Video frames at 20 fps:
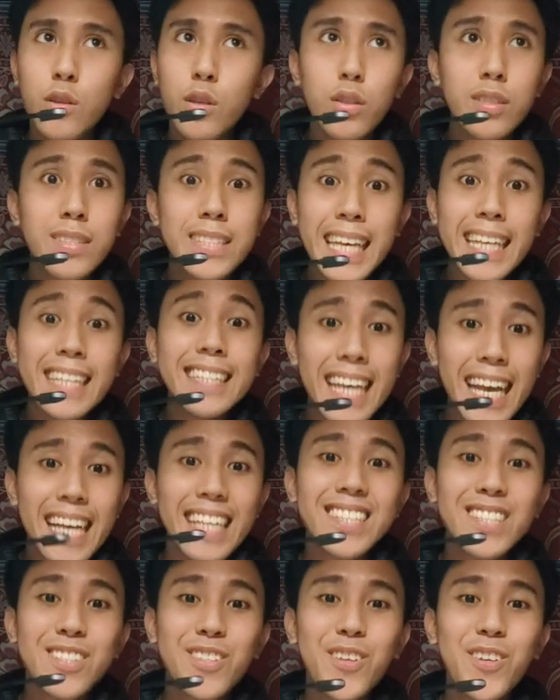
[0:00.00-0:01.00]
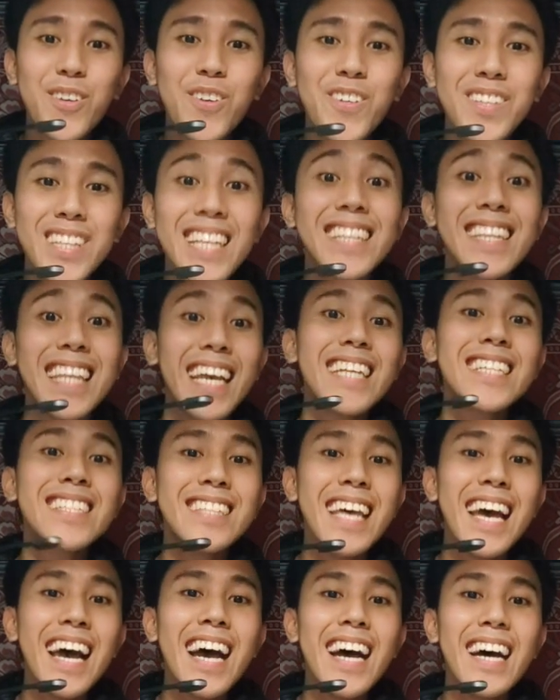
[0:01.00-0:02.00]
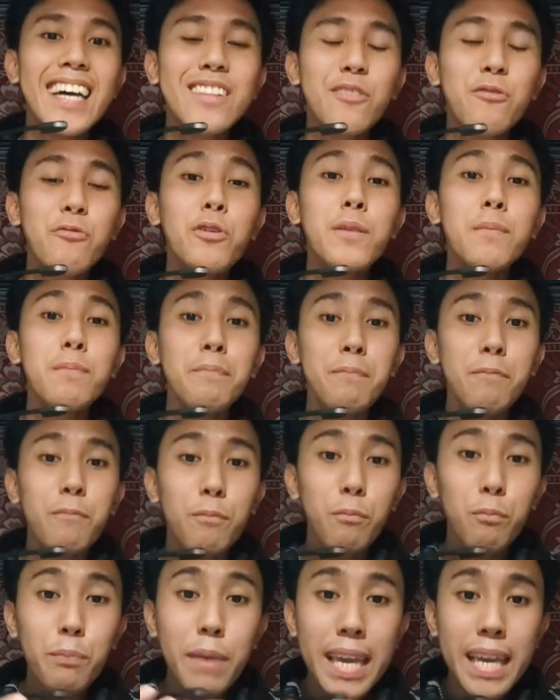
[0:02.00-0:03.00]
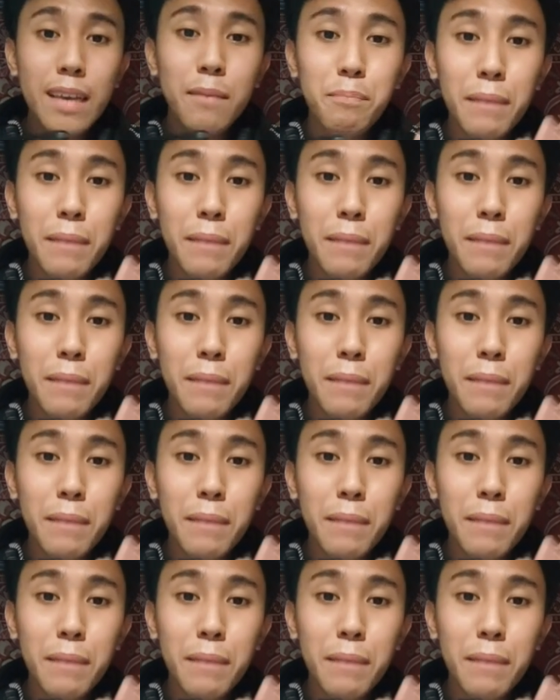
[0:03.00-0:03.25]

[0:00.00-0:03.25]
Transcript: say yes to the things that would make